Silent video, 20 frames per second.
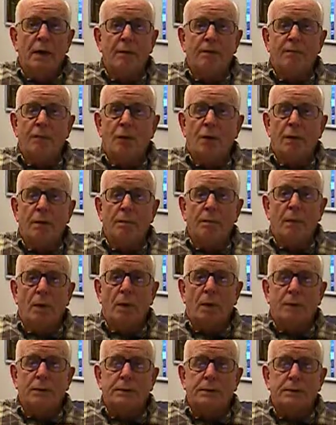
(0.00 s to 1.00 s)
And for the
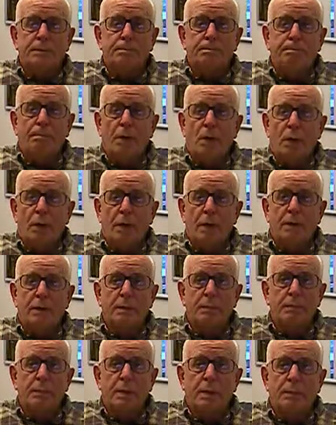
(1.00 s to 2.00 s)
most
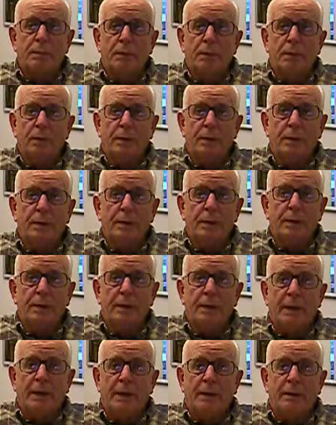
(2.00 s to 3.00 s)
part, the people uh,
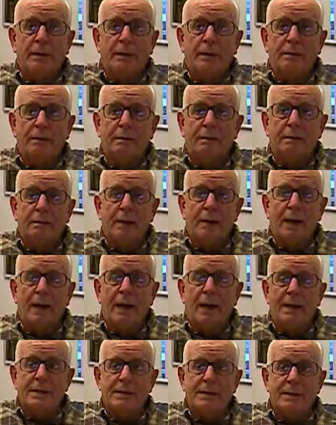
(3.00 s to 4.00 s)
that that
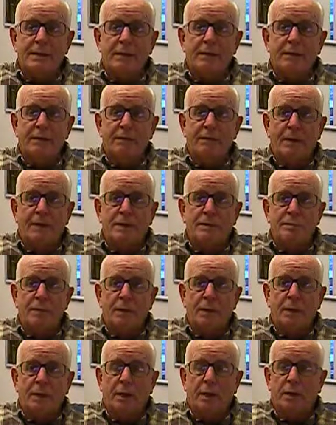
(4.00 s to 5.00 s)
I see on
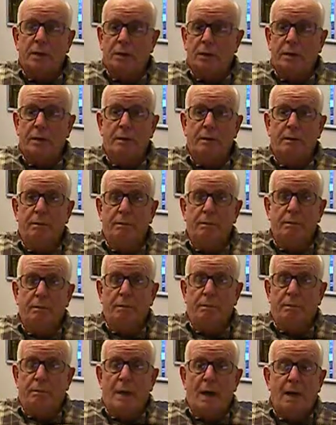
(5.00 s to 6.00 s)
Facebook,
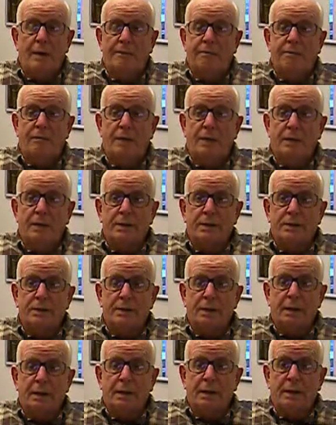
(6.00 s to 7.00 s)
including my friends
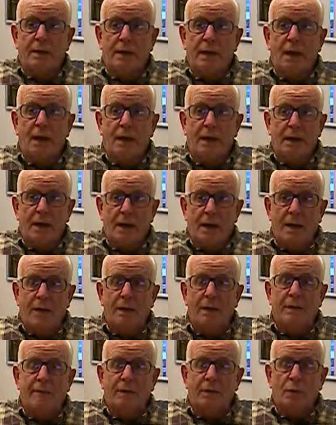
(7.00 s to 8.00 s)
that
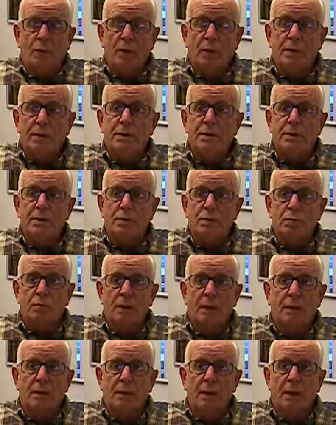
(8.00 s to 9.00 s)
I, I have acquaintances
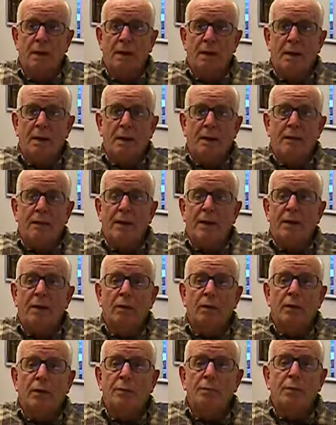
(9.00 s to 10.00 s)
with, they
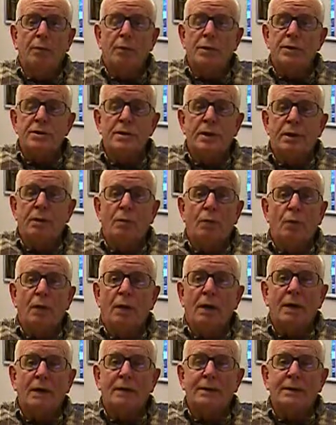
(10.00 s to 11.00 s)
only present
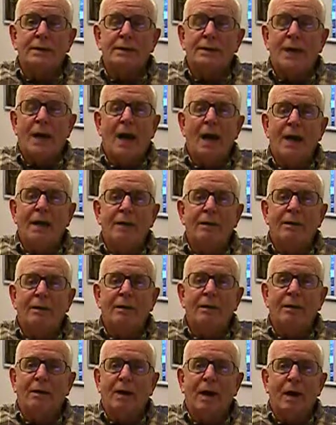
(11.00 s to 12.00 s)
one side
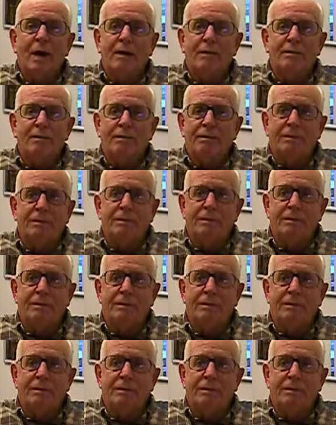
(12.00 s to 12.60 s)
of their life.